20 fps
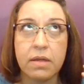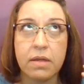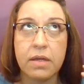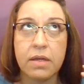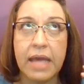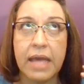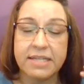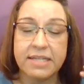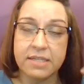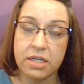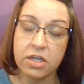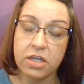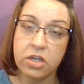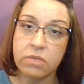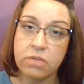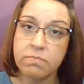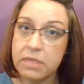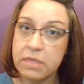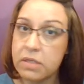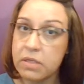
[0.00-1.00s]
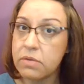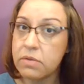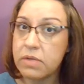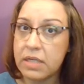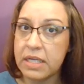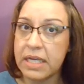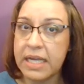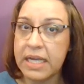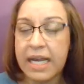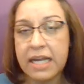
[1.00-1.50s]
as a
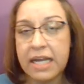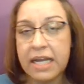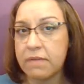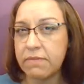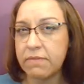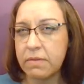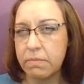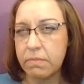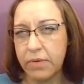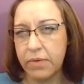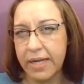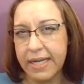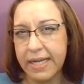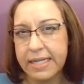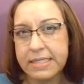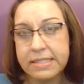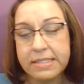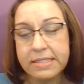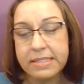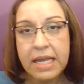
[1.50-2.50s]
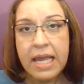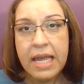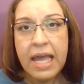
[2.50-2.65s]
community kind of embrace.